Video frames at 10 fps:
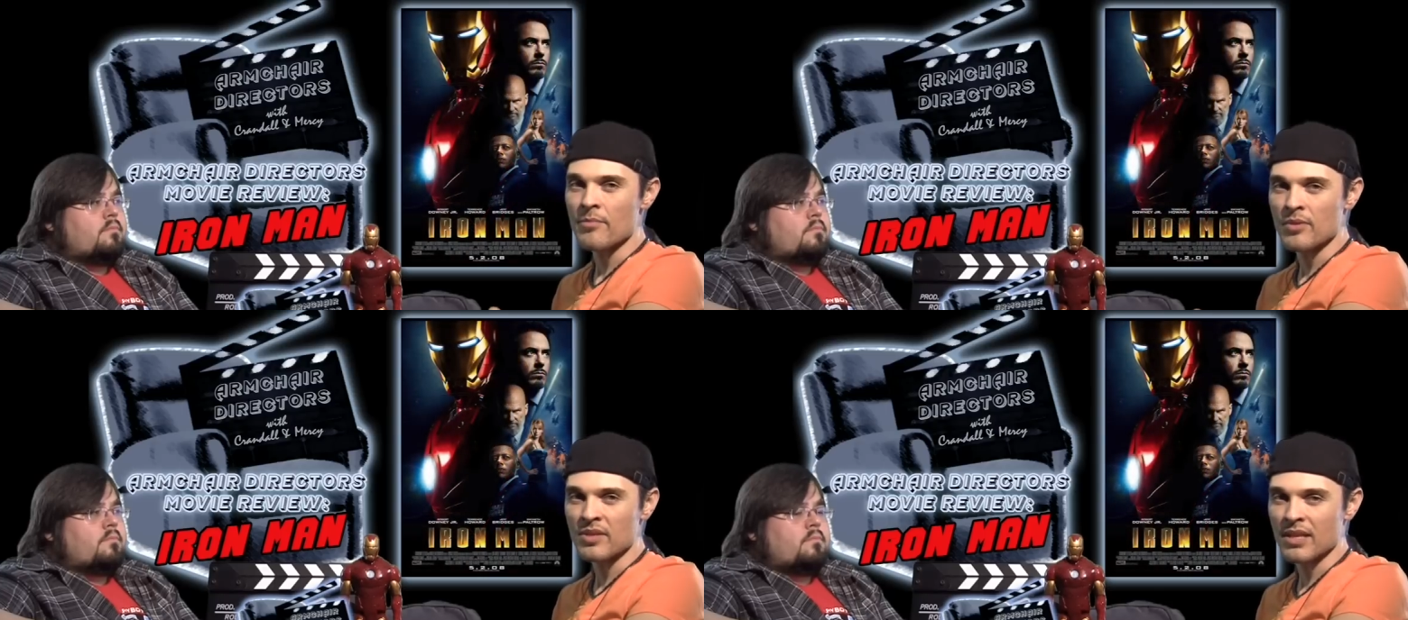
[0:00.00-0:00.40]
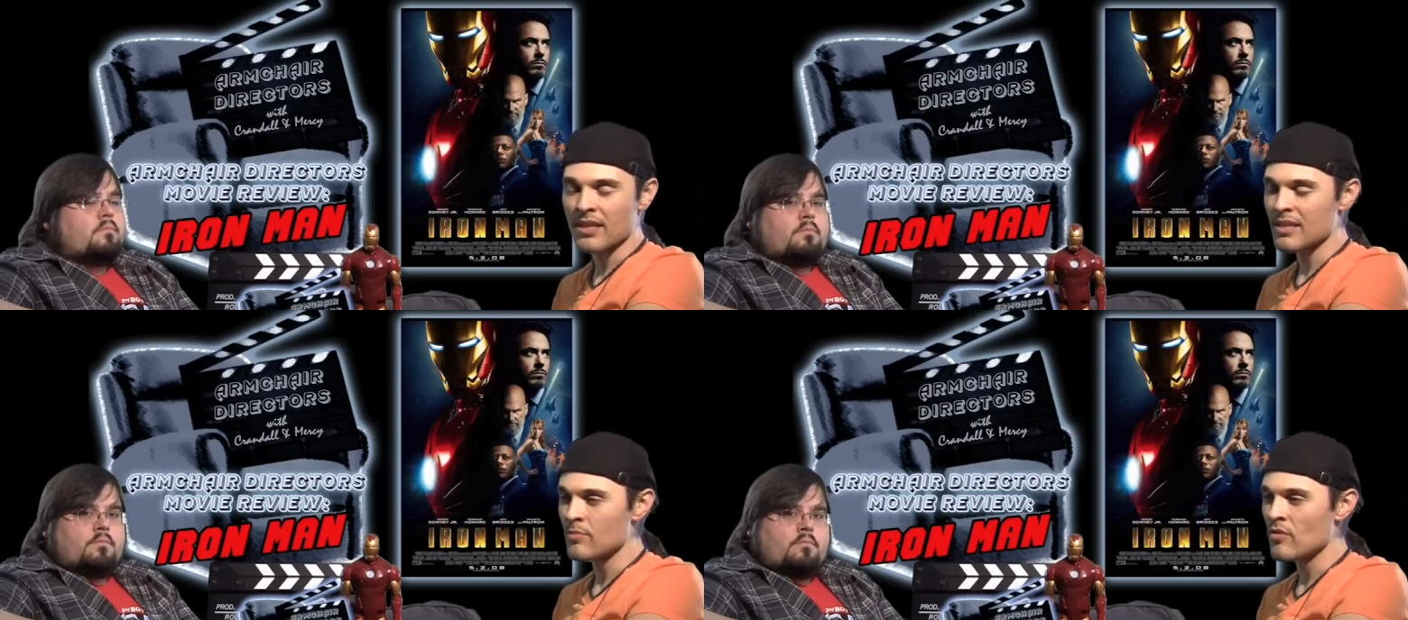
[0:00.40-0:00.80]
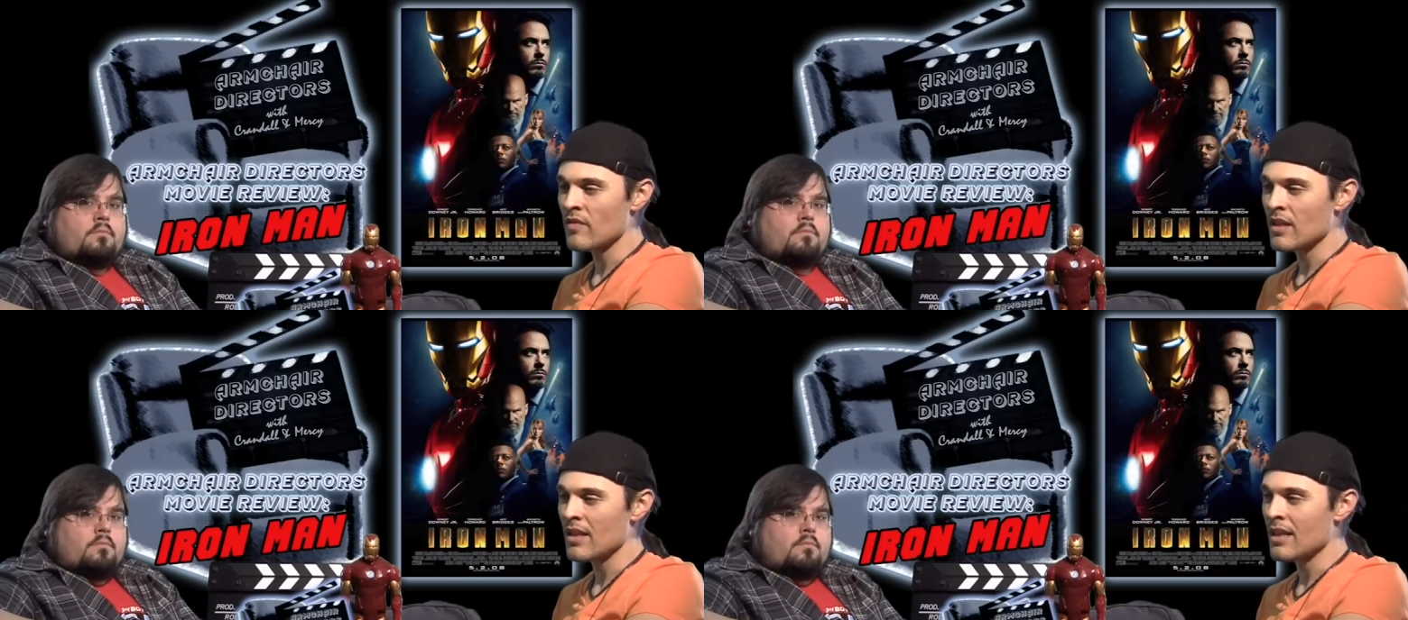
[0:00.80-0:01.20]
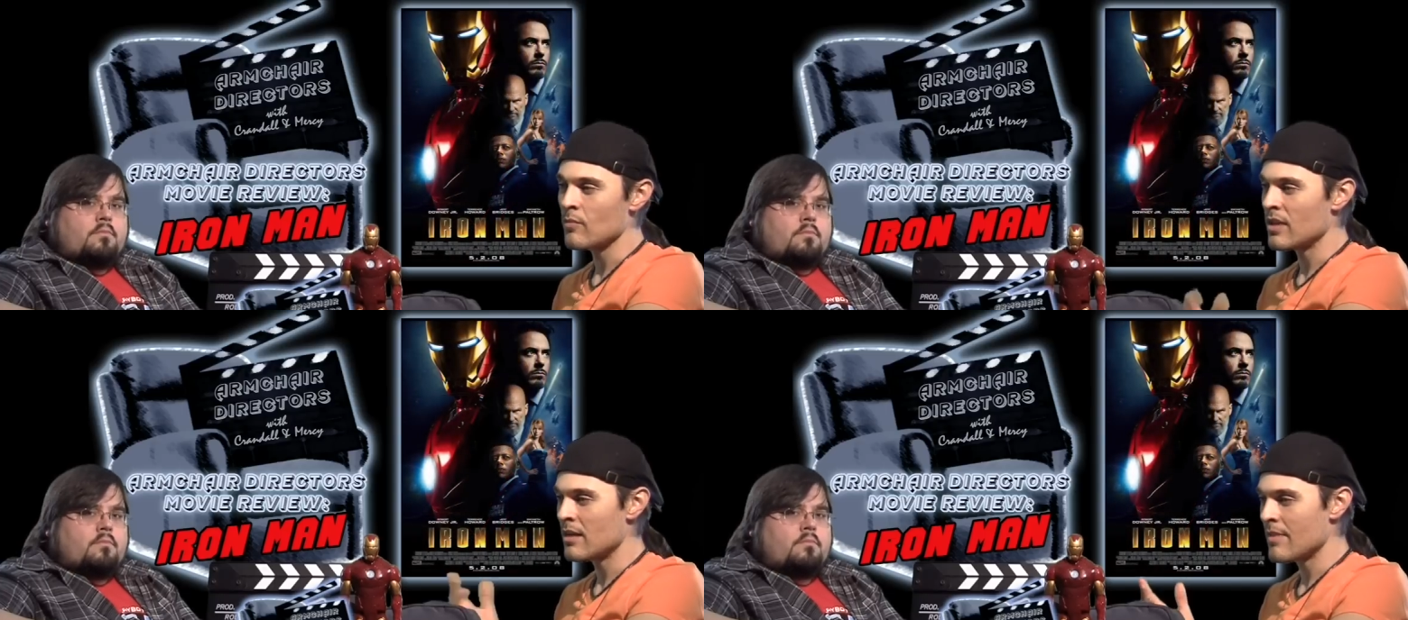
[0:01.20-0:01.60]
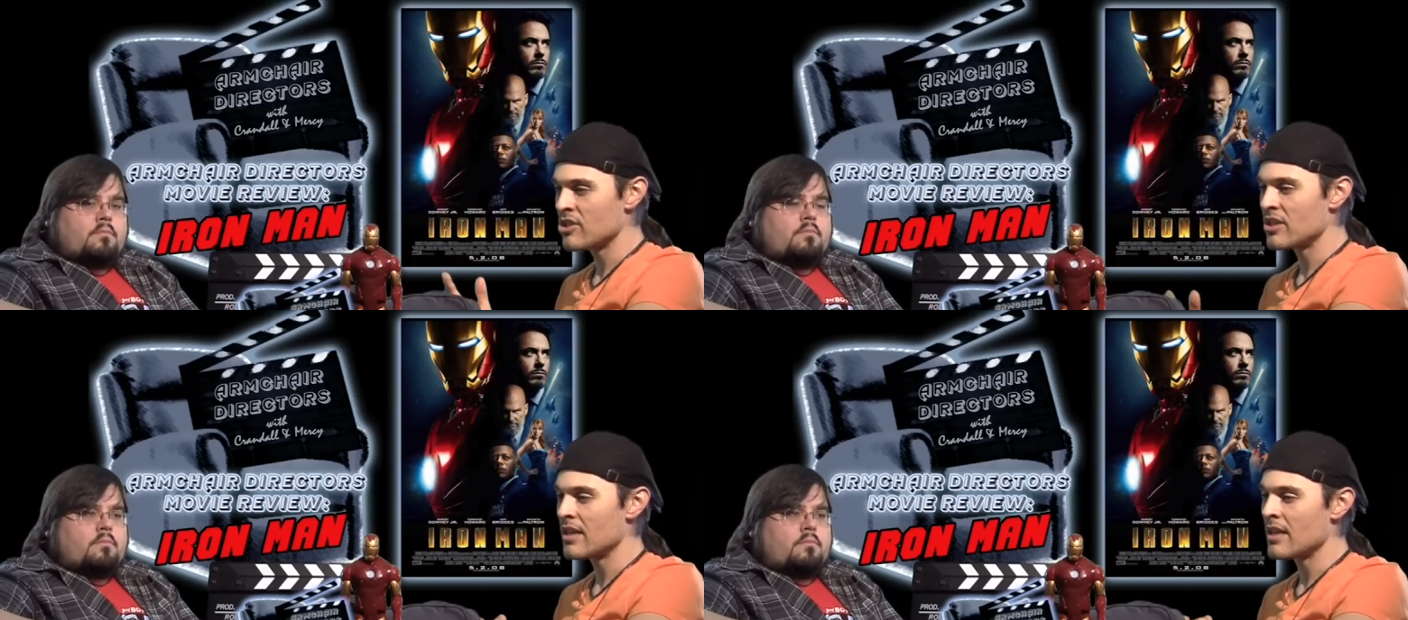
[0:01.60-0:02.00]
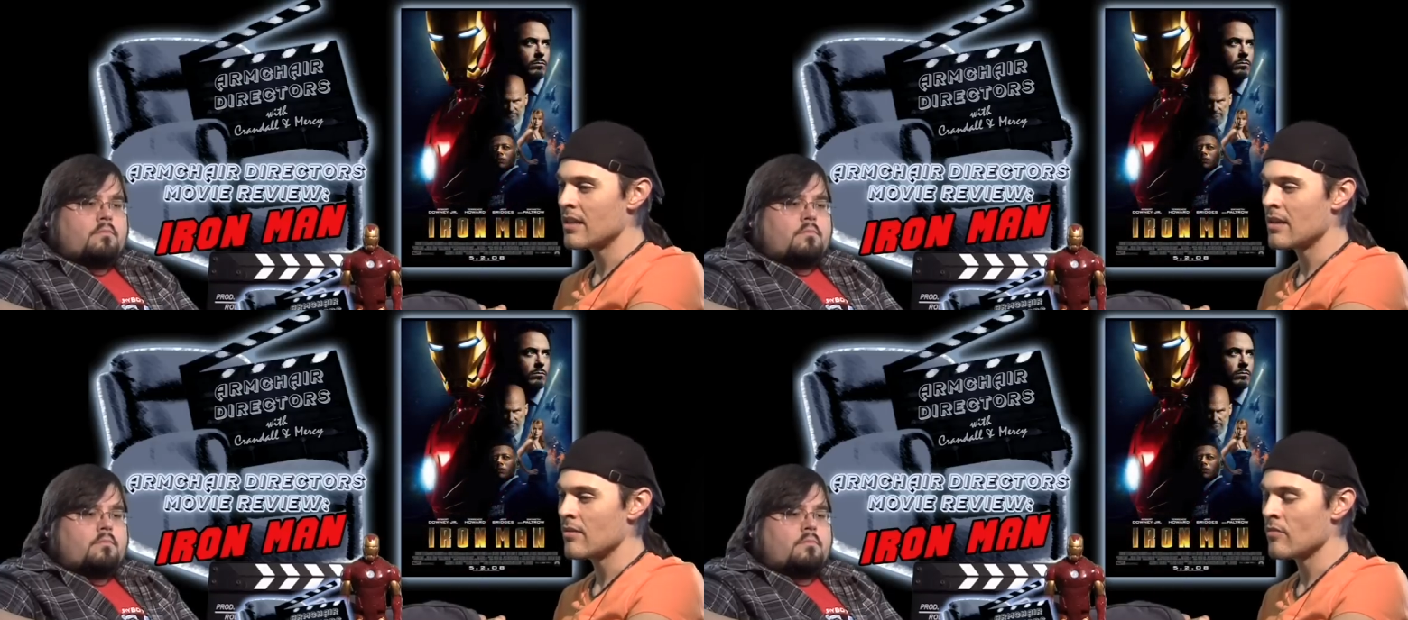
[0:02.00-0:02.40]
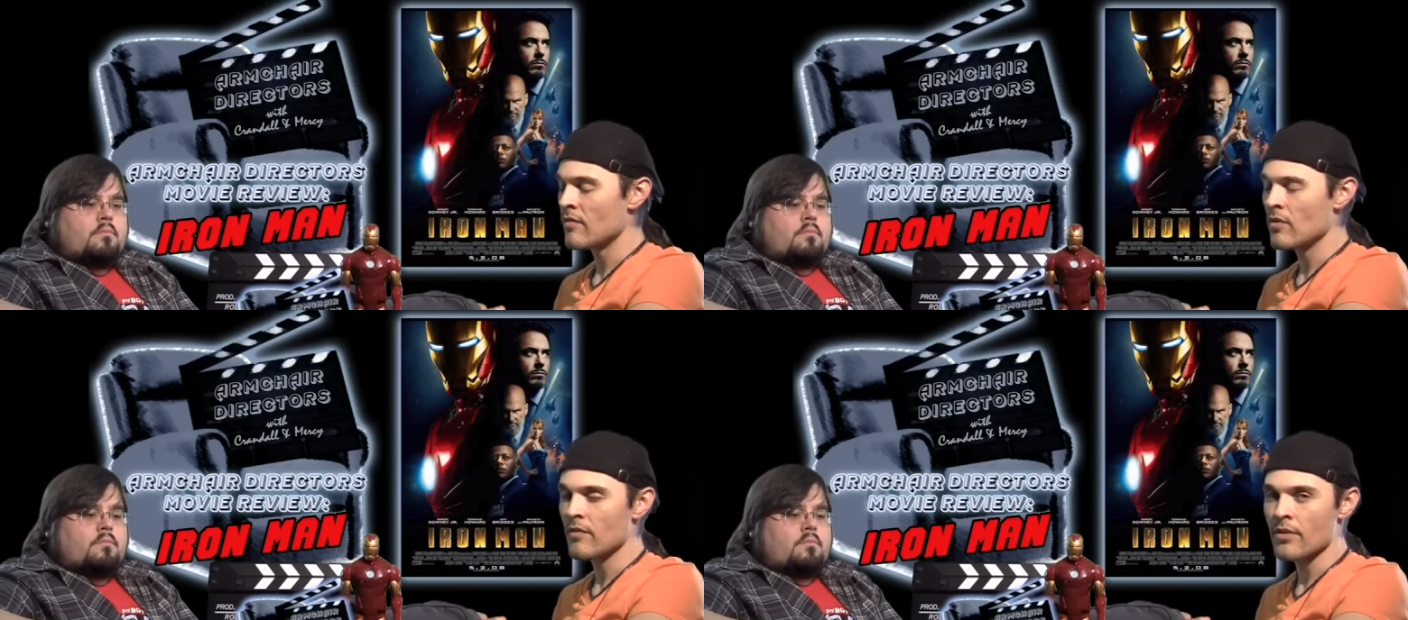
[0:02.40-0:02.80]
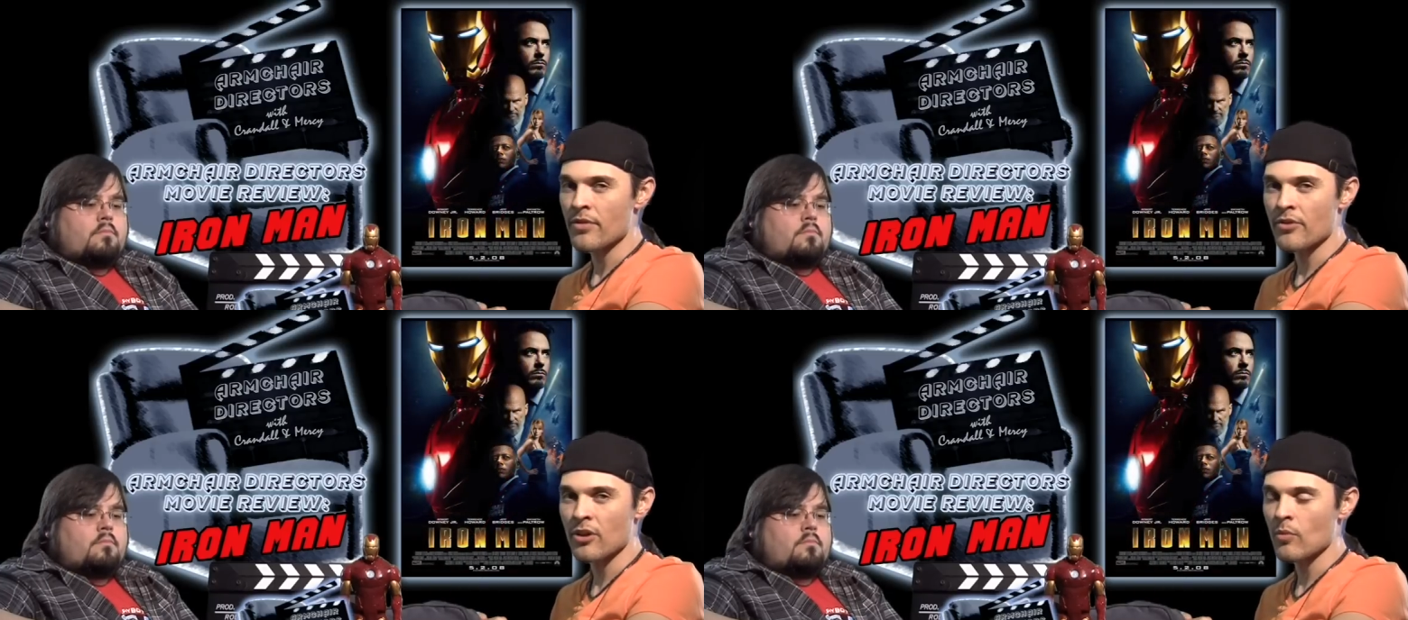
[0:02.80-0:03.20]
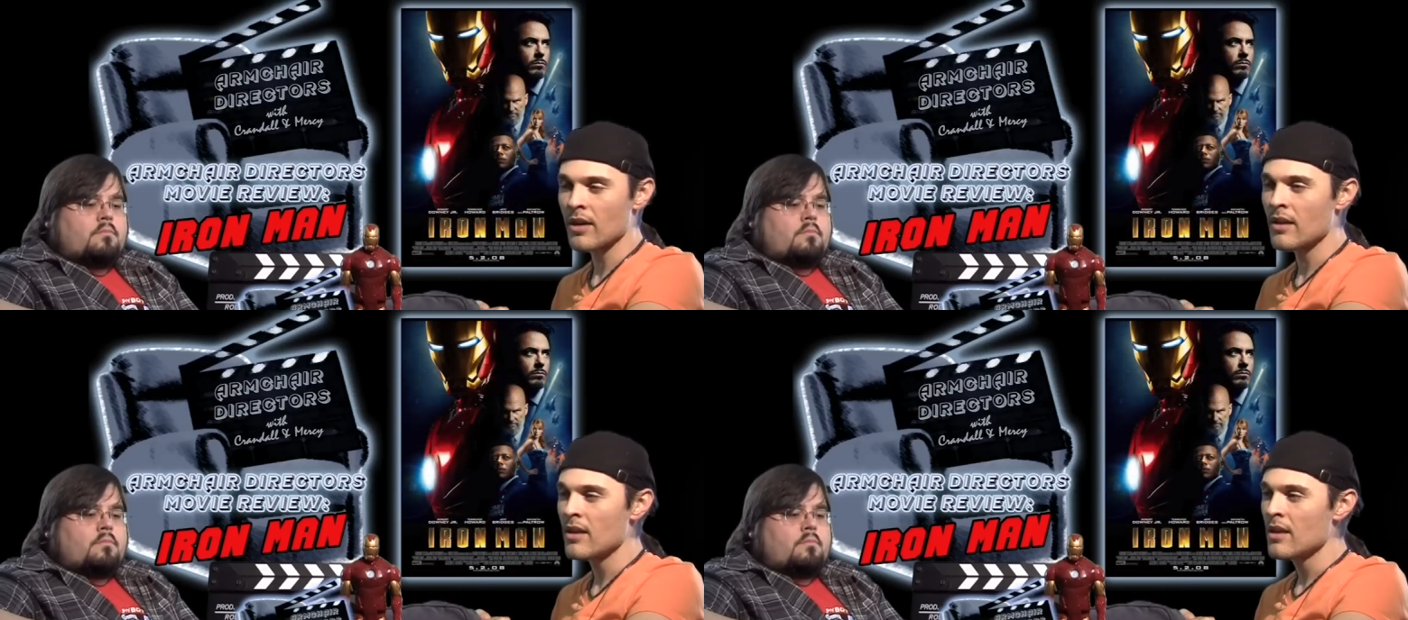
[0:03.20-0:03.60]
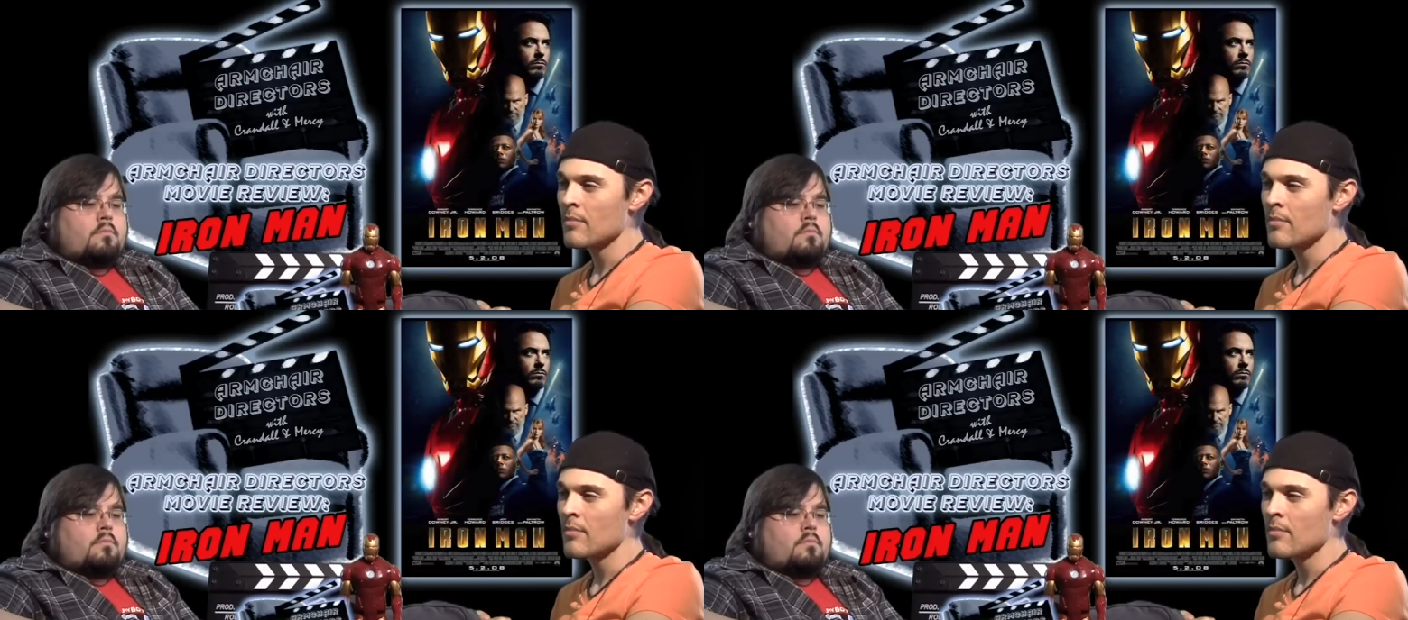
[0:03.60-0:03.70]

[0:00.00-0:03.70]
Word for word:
Speaker 1: the music in this movie, and we didn't mention it in the review for the third one,